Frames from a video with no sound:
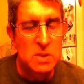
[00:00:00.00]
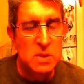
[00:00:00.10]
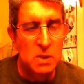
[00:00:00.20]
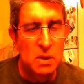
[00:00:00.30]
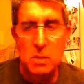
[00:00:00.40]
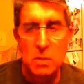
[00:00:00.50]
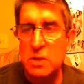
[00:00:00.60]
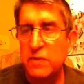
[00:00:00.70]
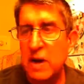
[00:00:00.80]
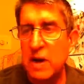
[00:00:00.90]
material,
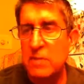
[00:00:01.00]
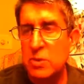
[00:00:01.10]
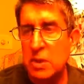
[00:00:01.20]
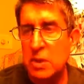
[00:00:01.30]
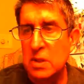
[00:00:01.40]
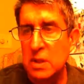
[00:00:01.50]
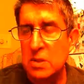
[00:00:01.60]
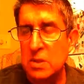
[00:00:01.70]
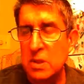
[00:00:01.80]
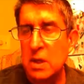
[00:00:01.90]
almost 5 metric
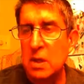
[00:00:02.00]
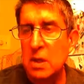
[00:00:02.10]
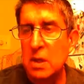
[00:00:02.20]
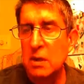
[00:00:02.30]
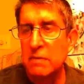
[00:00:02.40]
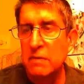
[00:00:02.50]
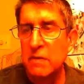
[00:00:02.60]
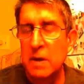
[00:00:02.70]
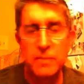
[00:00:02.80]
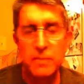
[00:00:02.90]
tons of
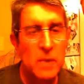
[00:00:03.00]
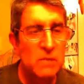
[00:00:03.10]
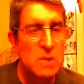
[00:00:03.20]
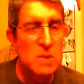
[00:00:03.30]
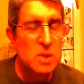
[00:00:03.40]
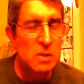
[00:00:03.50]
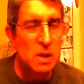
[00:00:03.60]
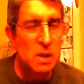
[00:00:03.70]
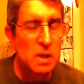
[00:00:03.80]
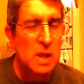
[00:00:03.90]

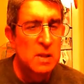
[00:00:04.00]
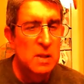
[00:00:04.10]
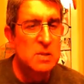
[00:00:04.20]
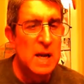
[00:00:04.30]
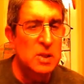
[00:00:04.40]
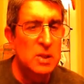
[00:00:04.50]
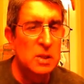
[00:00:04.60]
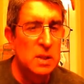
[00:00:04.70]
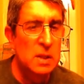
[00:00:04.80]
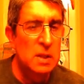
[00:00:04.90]
material that's
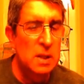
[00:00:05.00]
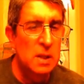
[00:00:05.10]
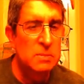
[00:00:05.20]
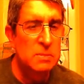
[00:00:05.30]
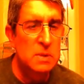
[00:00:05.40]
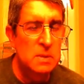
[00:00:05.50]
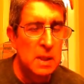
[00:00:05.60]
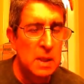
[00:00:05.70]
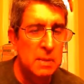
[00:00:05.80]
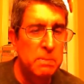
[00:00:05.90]
actually
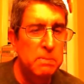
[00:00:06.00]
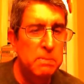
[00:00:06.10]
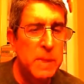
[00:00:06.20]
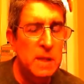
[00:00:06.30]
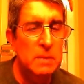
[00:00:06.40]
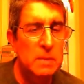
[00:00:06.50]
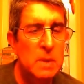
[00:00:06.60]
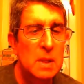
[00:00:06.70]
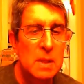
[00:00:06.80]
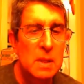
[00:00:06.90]

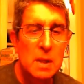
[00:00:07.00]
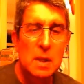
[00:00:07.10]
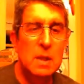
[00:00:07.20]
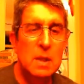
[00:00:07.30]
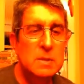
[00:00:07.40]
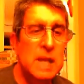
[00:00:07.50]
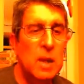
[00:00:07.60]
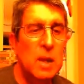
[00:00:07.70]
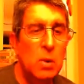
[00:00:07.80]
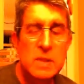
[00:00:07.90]
being
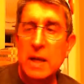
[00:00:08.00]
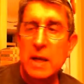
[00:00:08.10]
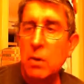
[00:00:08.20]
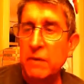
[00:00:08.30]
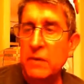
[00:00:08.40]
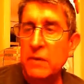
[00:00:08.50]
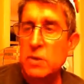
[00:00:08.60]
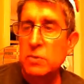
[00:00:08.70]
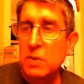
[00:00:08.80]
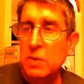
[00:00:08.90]
taken off of
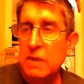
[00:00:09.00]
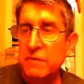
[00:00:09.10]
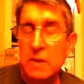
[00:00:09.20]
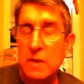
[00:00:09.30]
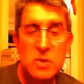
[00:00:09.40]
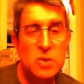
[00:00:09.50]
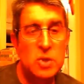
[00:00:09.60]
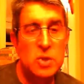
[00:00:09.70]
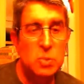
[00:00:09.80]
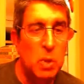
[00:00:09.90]
this reef. And this
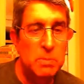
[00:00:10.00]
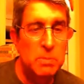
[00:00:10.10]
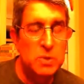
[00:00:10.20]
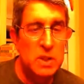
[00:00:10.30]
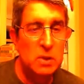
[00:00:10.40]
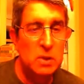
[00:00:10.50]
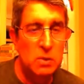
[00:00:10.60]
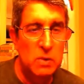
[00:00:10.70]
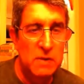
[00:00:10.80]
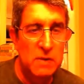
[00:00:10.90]
is just one
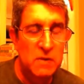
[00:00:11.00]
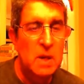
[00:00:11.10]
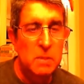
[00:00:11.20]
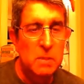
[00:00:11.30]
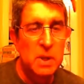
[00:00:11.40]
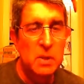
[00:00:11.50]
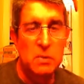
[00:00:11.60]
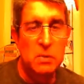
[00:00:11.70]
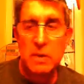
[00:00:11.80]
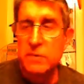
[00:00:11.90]
particular reef, but
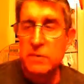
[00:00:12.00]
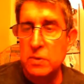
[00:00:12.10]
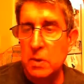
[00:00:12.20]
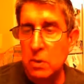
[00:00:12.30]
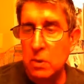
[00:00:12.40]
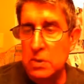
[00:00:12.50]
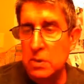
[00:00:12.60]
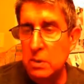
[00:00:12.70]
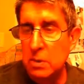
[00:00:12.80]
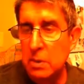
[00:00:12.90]
other reefs are
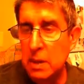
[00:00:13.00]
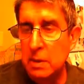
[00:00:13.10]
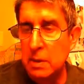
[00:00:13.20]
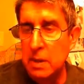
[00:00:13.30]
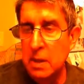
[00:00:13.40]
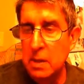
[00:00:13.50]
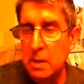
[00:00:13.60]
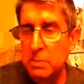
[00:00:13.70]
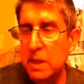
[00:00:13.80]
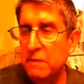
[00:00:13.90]
also
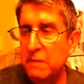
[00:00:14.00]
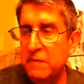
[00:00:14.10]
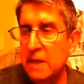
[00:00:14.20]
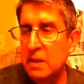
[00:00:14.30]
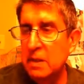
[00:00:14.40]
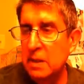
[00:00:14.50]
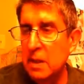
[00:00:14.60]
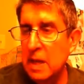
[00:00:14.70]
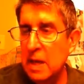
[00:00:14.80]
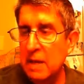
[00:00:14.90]
being affected
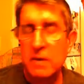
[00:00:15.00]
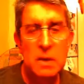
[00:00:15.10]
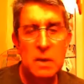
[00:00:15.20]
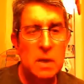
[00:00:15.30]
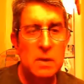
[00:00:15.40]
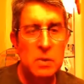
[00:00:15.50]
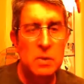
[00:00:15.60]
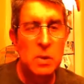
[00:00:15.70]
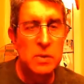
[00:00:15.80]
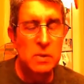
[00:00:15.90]
and having
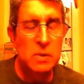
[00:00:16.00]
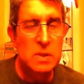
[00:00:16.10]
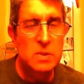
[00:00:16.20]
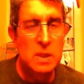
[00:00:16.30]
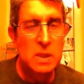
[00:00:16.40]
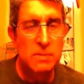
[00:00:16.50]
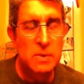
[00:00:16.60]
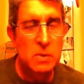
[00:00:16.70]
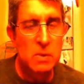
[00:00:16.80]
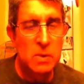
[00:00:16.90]
there
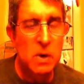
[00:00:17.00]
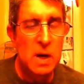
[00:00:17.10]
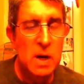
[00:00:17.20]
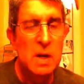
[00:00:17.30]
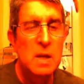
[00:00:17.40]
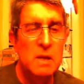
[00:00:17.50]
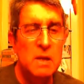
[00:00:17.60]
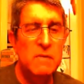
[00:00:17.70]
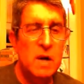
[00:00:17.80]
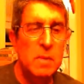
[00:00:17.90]
are
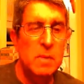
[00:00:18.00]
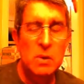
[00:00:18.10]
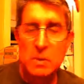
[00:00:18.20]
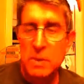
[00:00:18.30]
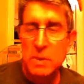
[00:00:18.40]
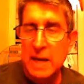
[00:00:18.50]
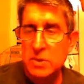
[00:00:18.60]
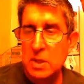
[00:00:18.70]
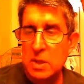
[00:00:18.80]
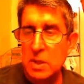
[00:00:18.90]
environmental
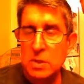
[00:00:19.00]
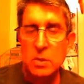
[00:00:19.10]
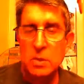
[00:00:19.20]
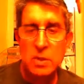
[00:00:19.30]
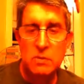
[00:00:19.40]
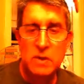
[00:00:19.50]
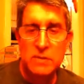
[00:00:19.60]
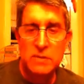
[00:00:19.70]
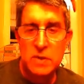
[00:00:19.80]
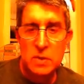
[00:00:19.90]
impacts to other
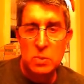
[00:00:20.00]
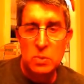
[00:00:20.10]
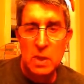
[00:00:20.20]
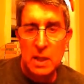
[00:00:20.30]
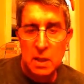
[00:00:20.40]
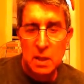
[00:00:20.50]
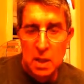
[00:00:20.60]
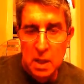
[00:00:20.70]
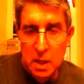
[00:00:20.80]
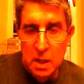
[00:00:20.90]
reefs as well.
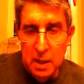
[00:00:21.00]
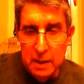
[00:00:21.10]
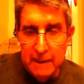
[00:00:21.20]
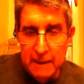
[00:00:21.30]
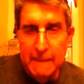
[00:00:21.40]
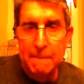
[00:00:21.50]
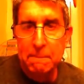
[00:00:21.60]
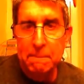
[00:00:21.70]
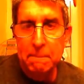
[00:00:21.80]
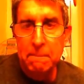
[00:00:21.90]

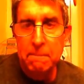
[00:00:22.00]
Coral